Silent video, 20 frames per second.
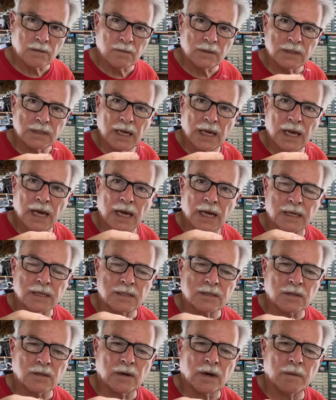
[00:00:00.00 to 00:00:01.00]
what the heck?
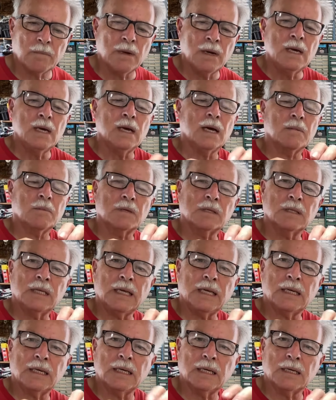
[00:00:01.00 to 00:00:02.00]
So I'm
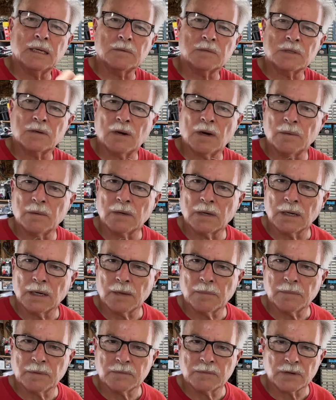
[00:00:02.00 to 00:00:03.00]
cleaning it, I'm scrubbing it
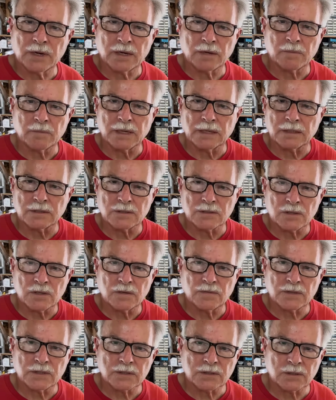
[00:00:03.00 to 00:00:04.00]
up, I'm trying to make the
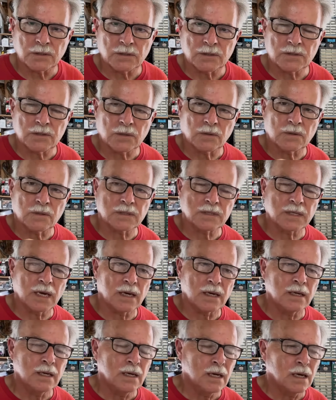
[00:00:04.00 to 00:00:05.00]
surface good so it'll
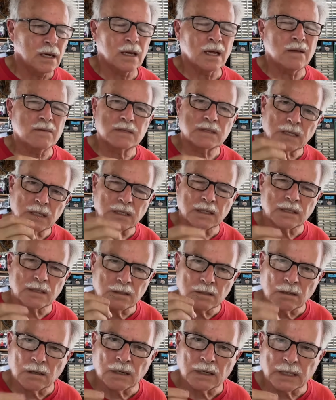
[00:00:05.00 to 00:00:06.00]
solder. And all of a sudden
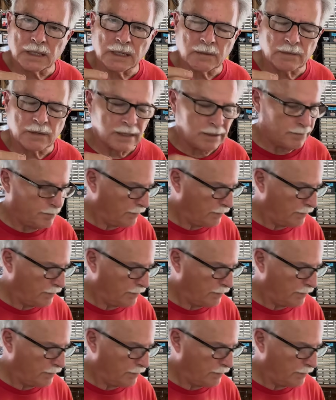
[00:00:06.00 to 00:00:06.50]
it dawned on me